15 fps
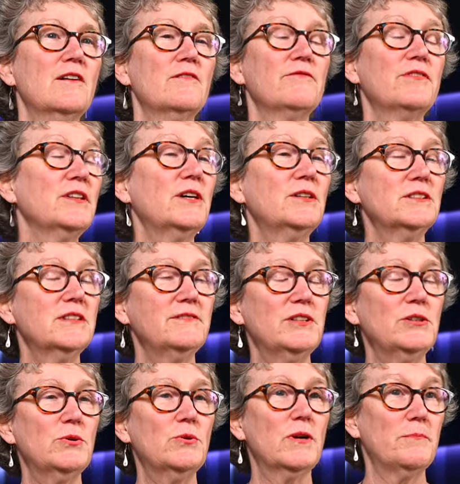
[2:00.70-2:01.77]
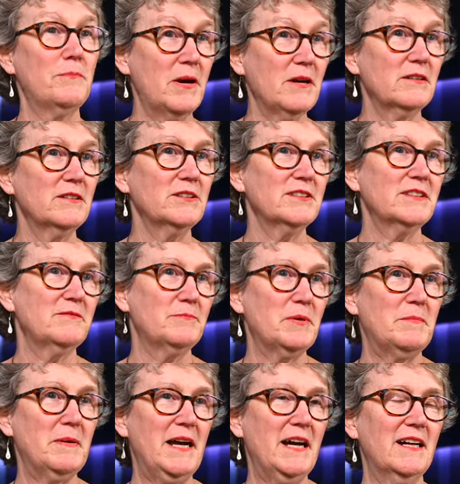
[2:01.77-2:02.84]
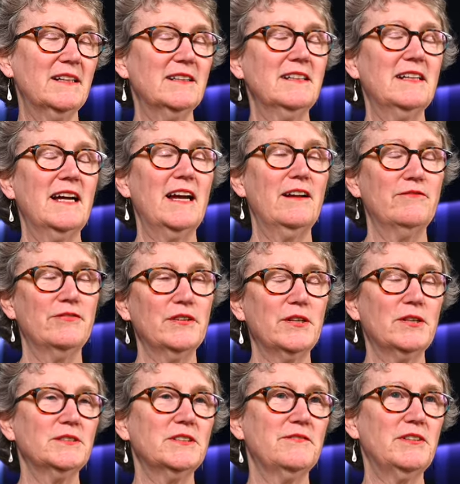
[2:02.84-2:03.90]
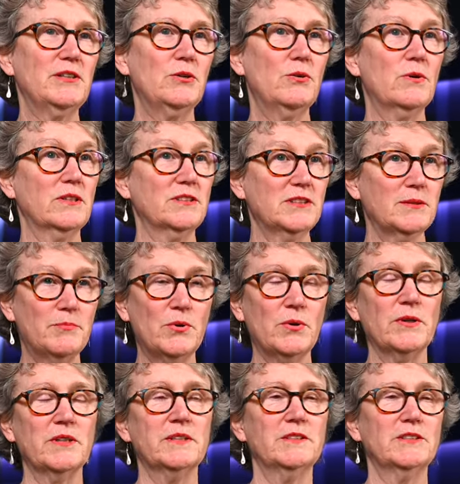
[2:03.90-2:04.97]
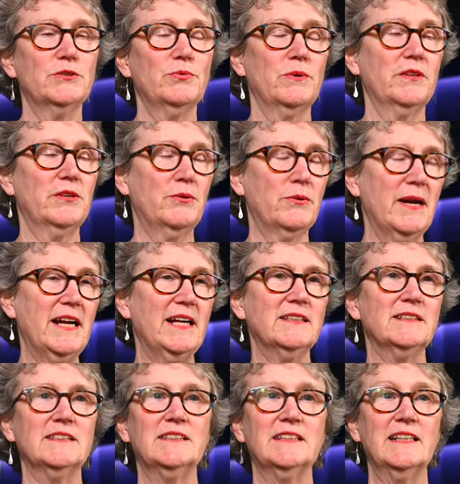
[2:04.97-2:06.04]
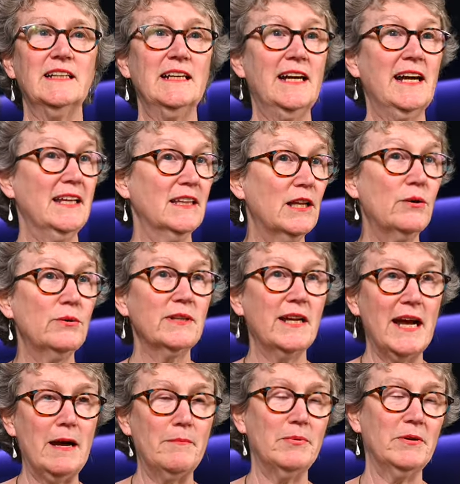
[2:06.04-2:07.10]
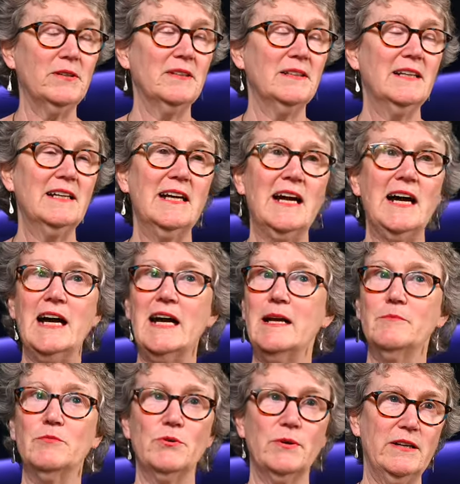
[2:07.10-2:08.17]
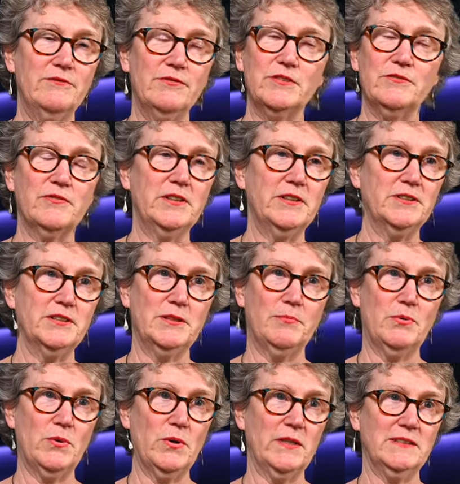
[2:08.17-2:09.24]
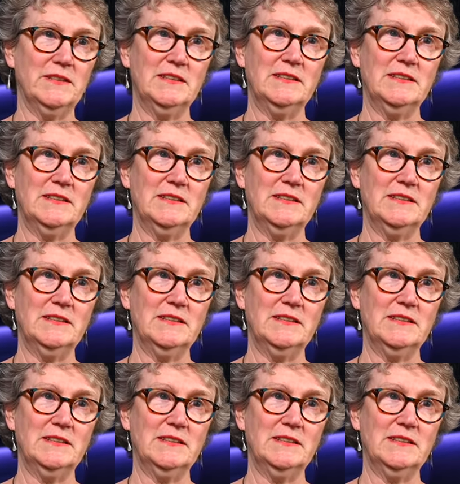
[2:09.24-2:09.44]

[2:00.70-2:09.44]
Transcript: For those of you who are partners of Propel, and for those of you who are supporters with grants and loan capital, I am grateful for your support,